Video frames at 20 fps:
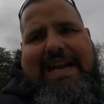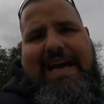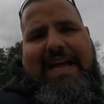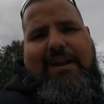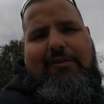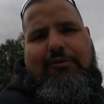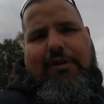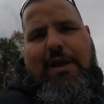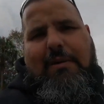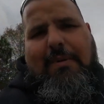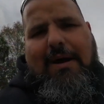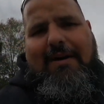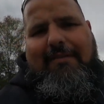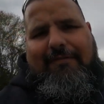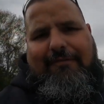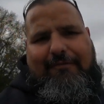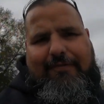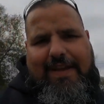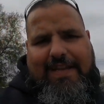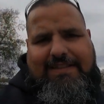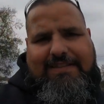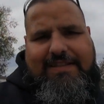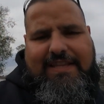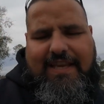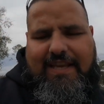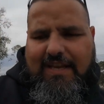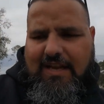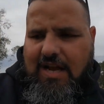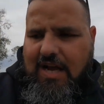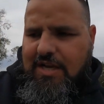got it with about
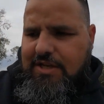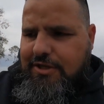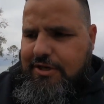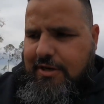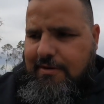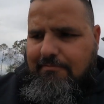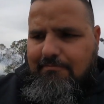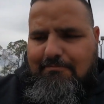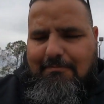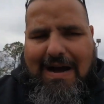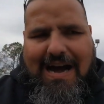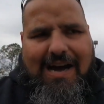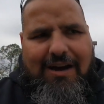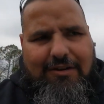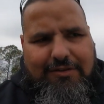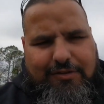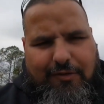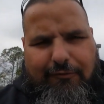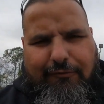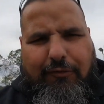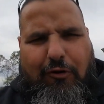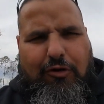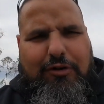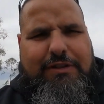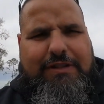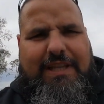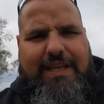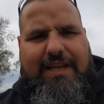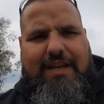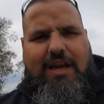1,500 miles or
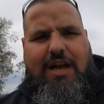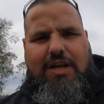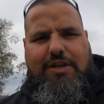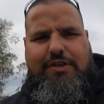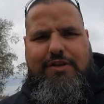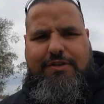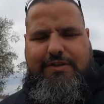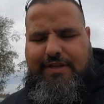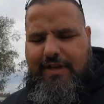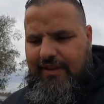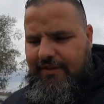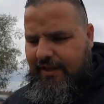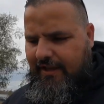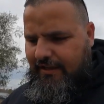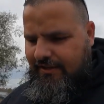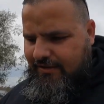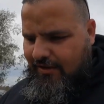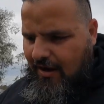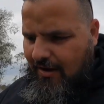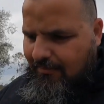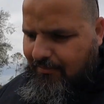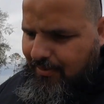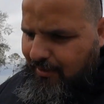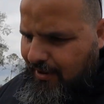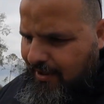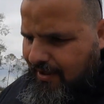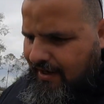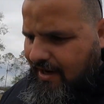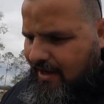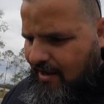1,400 something. So I
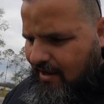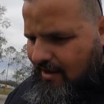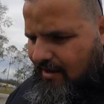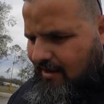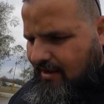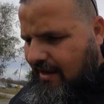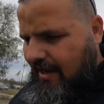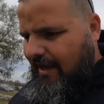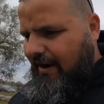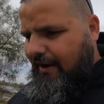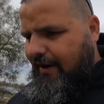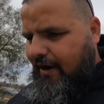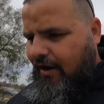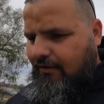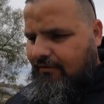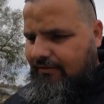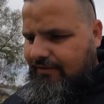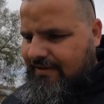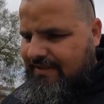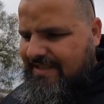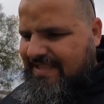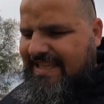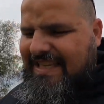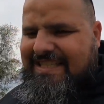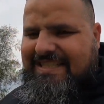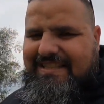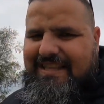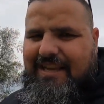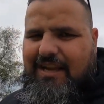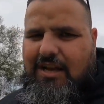put, I don't know,
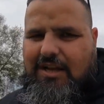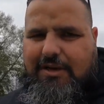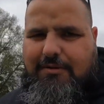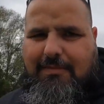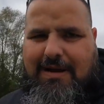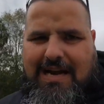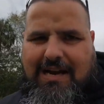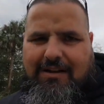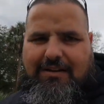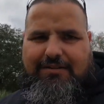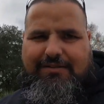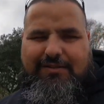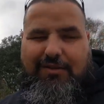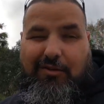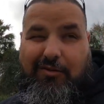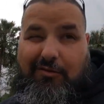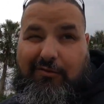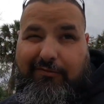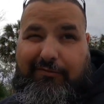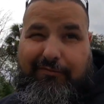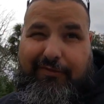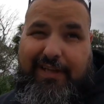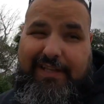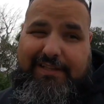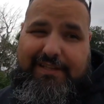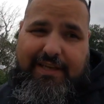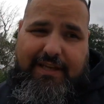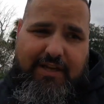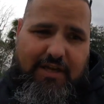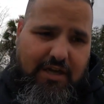1,600 miles or
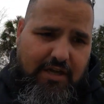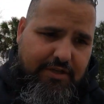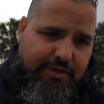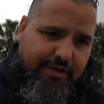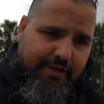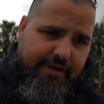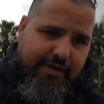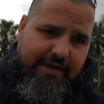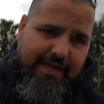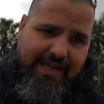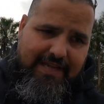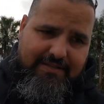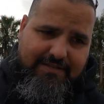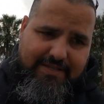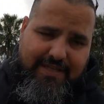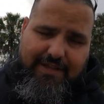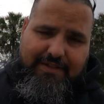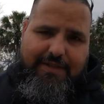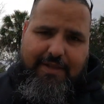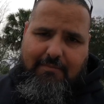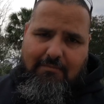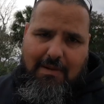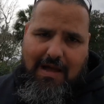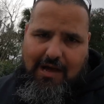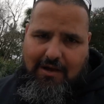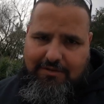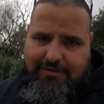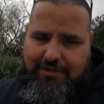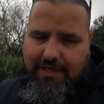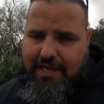1,500 and something
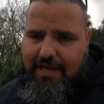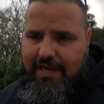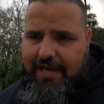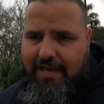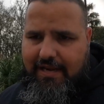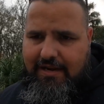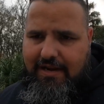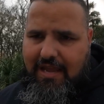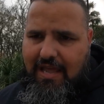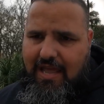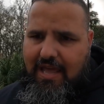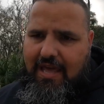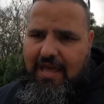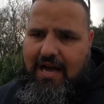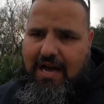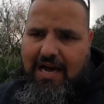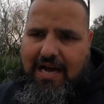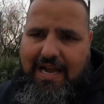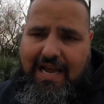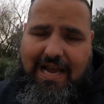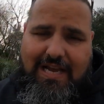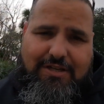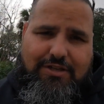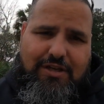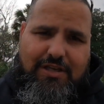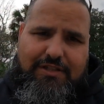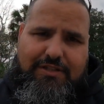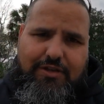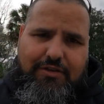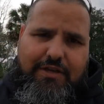miles in it. I
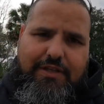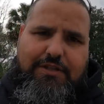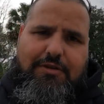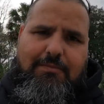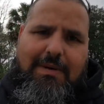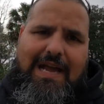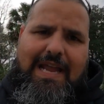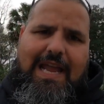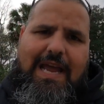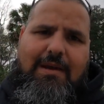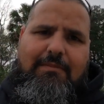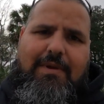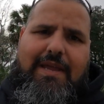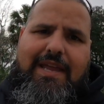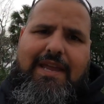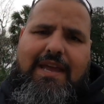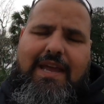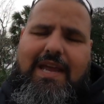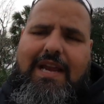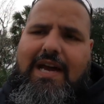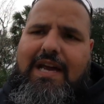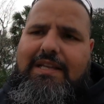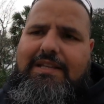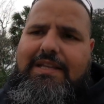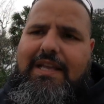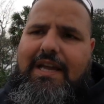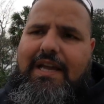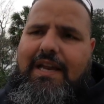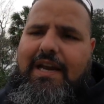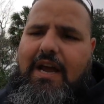actually took it to Miami and I
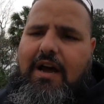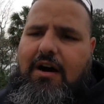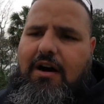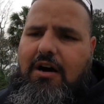did,